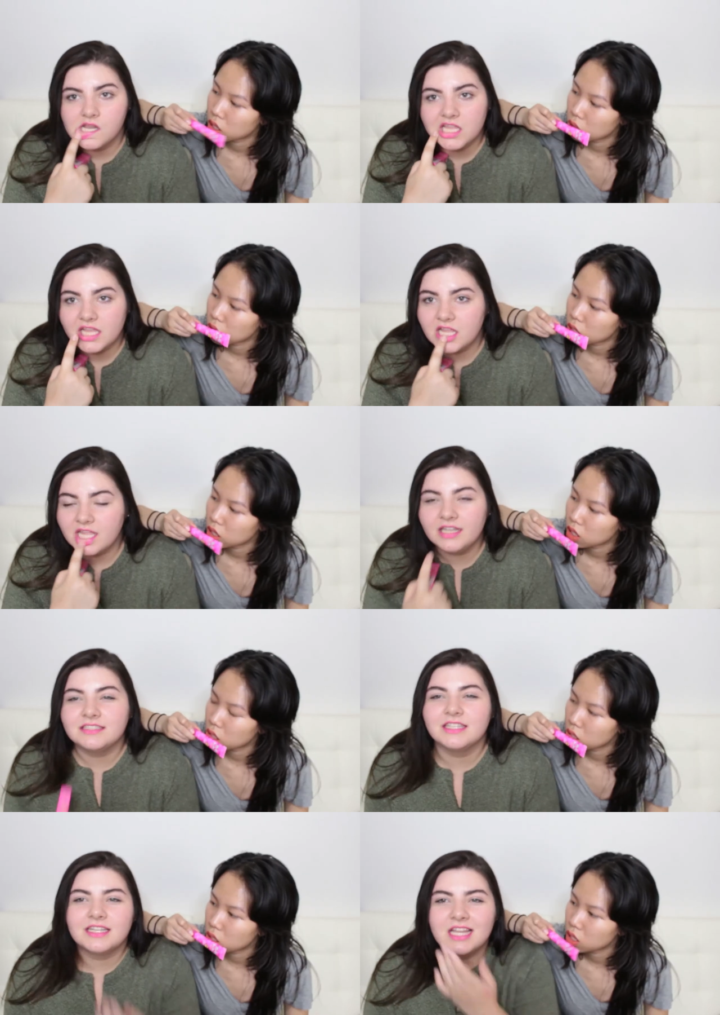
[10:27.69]
Speaker 1: Like, and
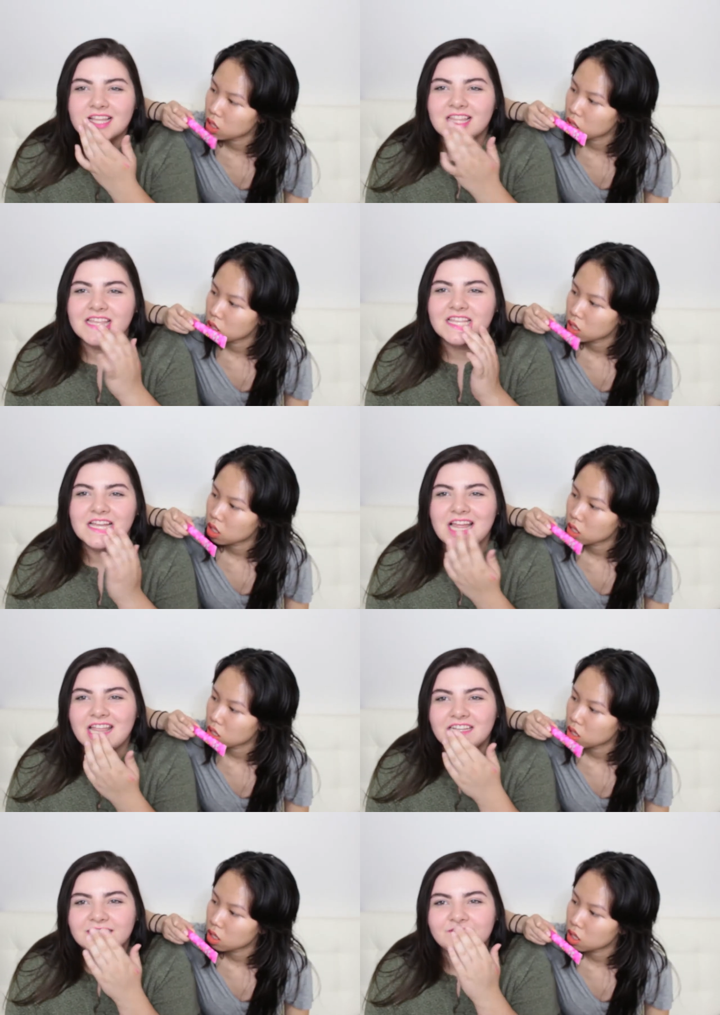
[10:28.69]
it's like not like
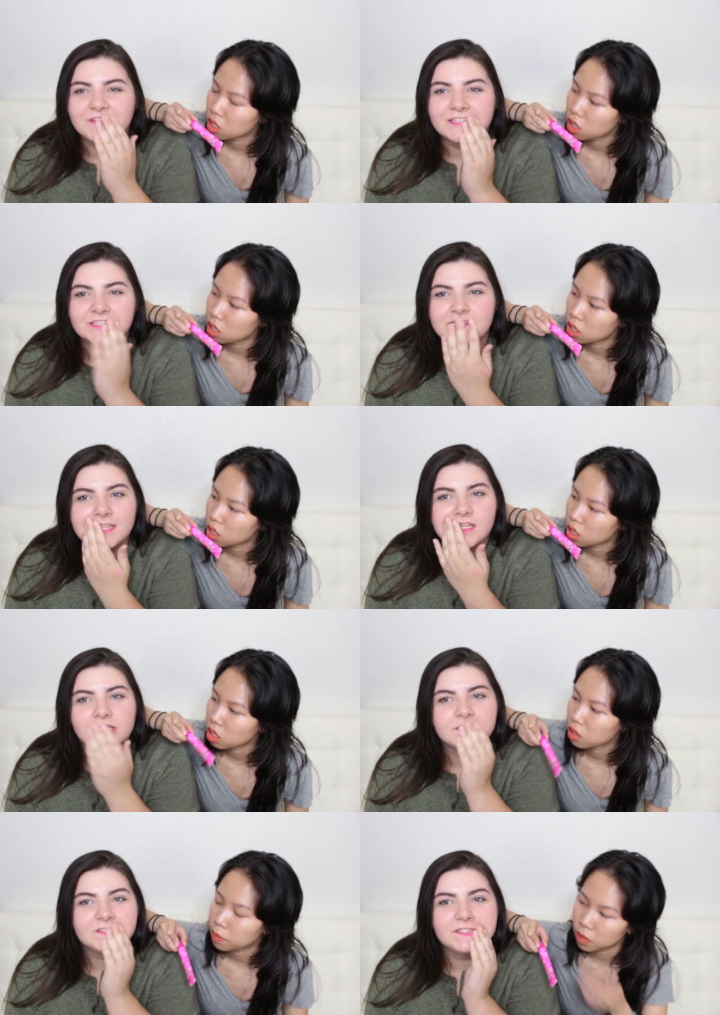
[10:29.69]
it doesn't feel like there's anything
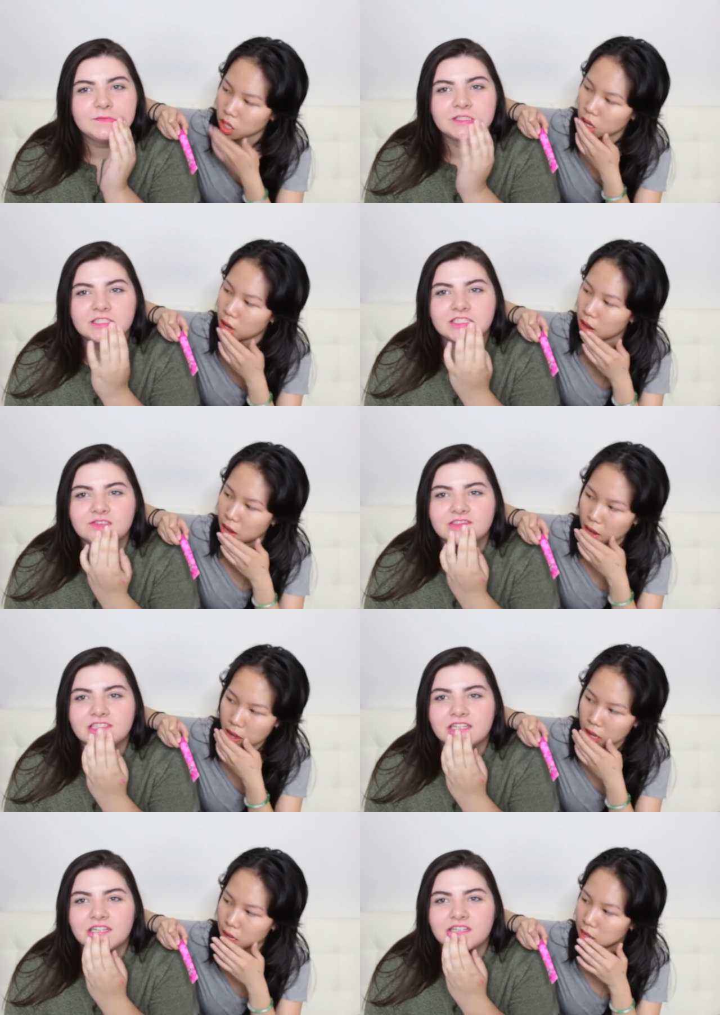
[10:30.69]
on your lips. It's just
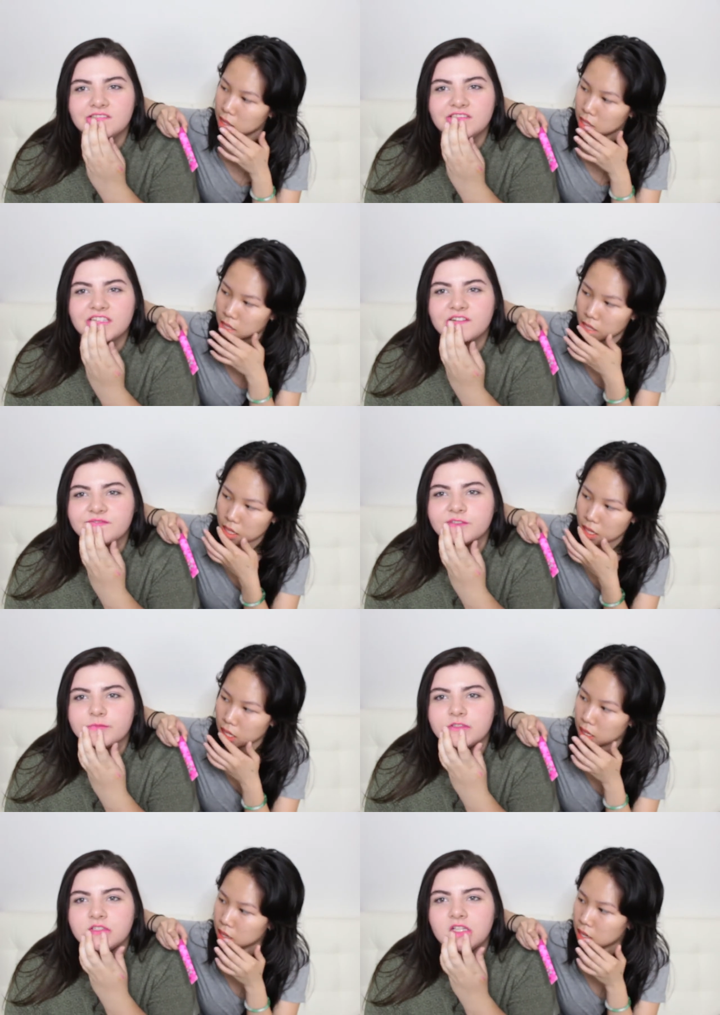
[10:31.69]
really, it's really
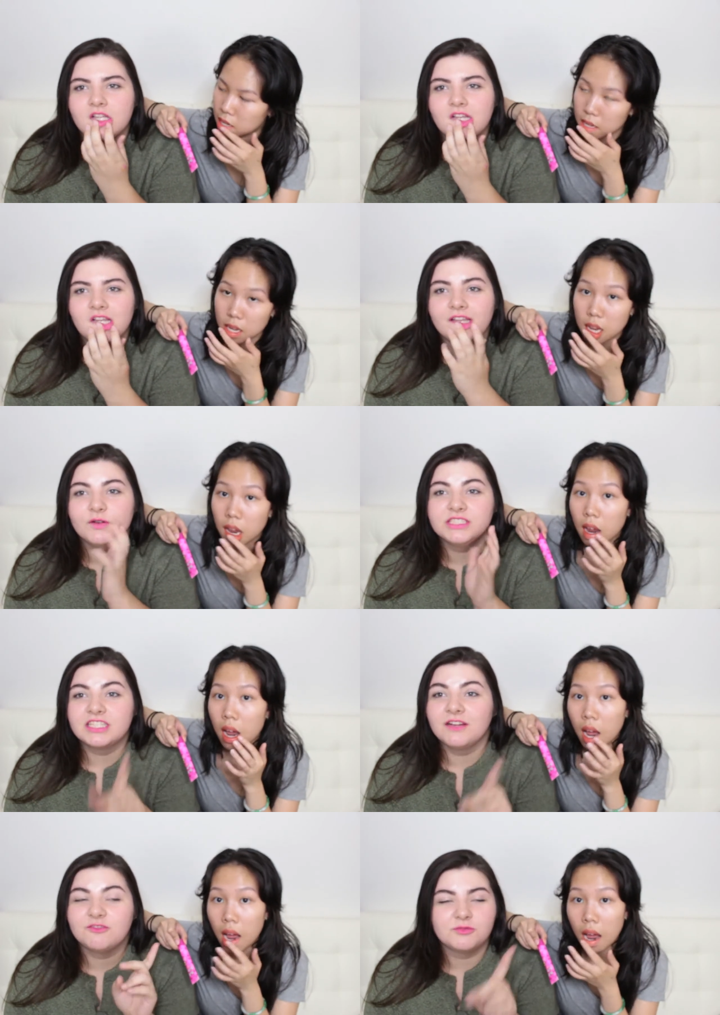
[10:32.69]
comfortable. It wasn't
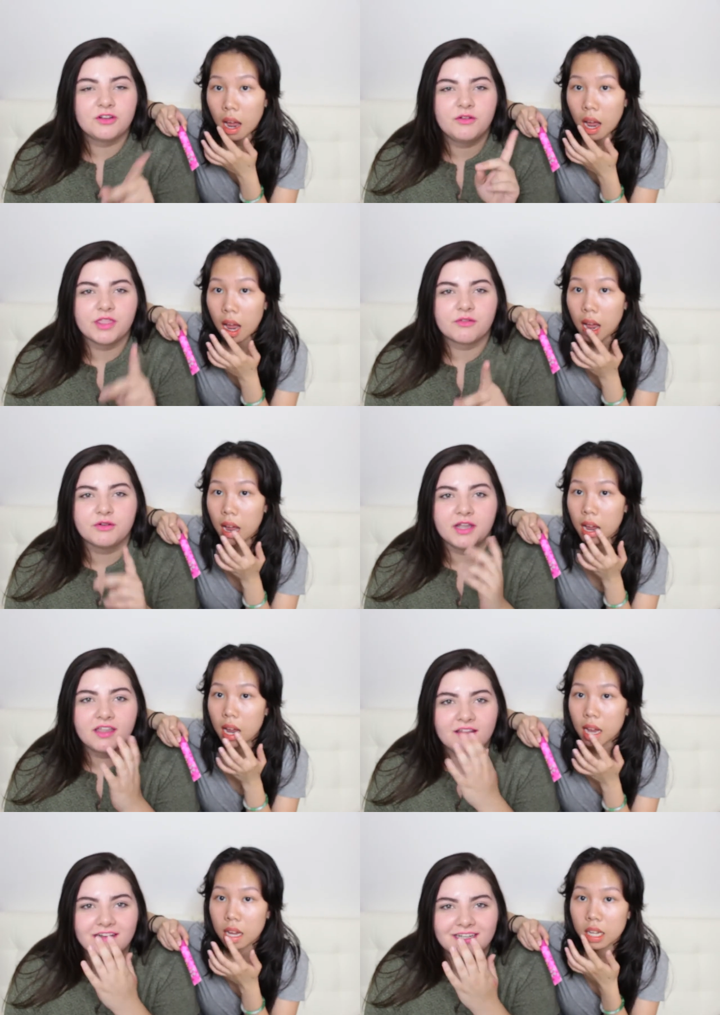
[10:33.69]
comfortable going through it.